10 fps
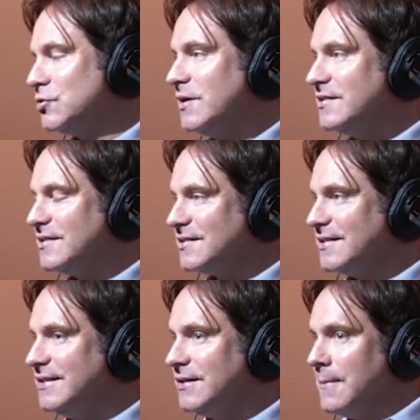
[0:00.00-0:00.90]
Strengths as a
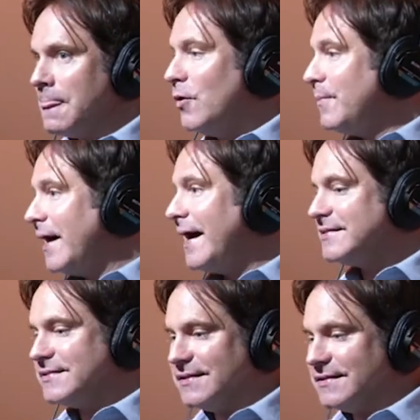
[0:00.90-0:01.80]
leader. Going
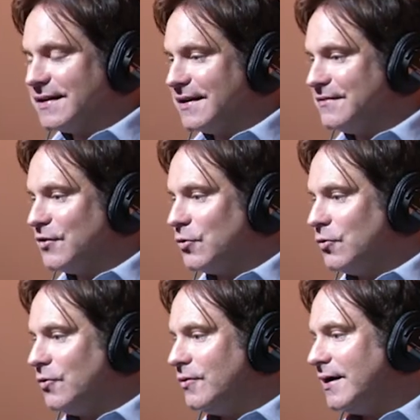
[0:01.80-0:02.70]
back to kind of the
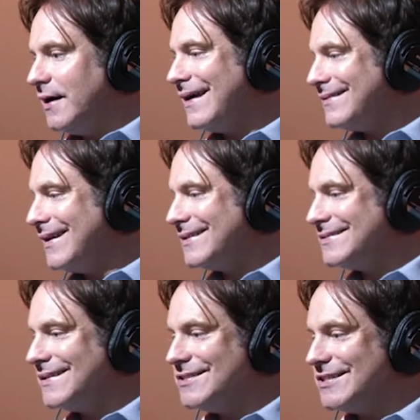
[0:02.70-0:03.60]
whole
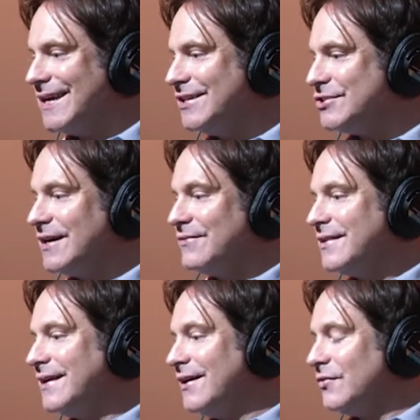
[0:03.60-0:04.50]
athletics and education,
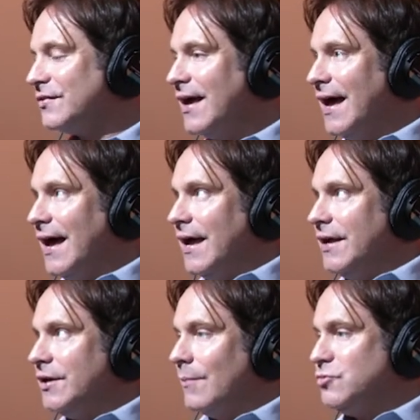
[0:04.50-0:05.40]
everything else.
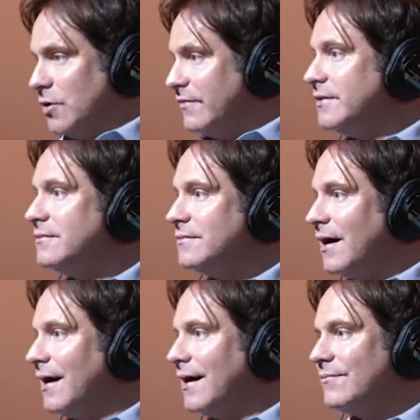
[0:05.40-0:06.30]
I'm driven.
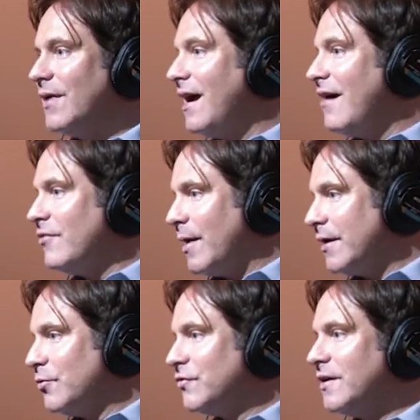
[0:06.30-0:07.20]
Uh,
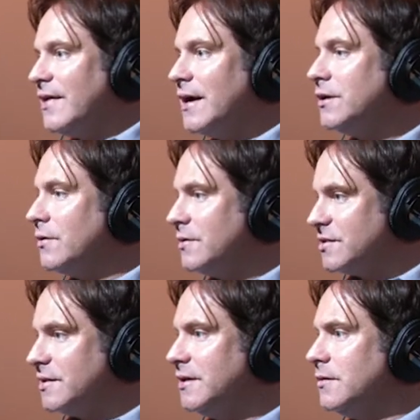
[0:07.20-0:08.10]
everybody will say that, you know,
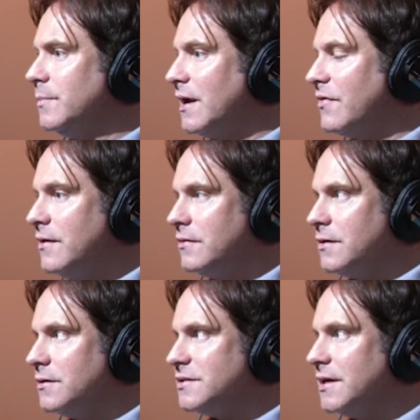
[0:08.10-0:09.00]
as a leader, but I think
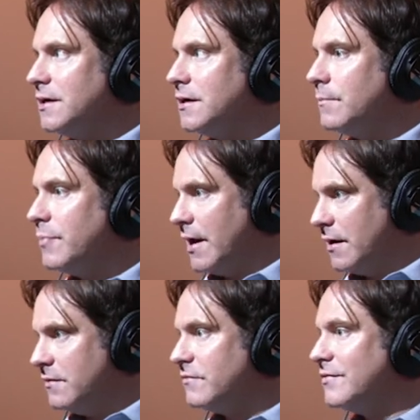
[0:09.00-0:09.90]
there is a
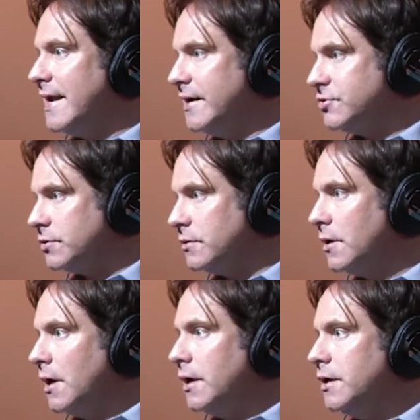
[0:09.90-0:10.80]
competitive
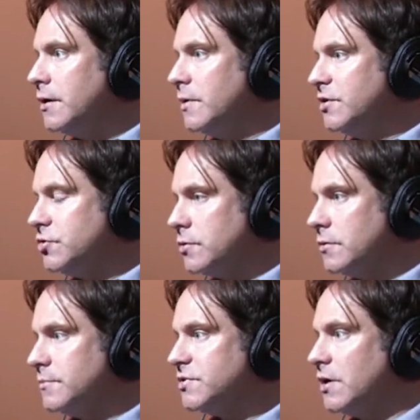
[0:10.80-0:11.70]
nature, you know, in
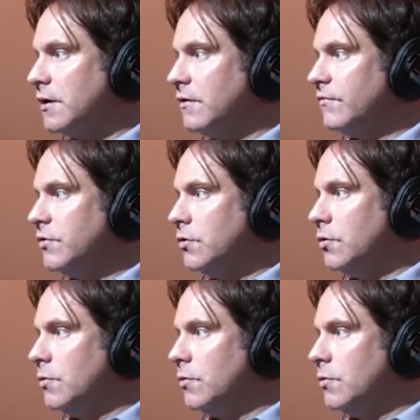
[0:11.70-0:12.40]
terms of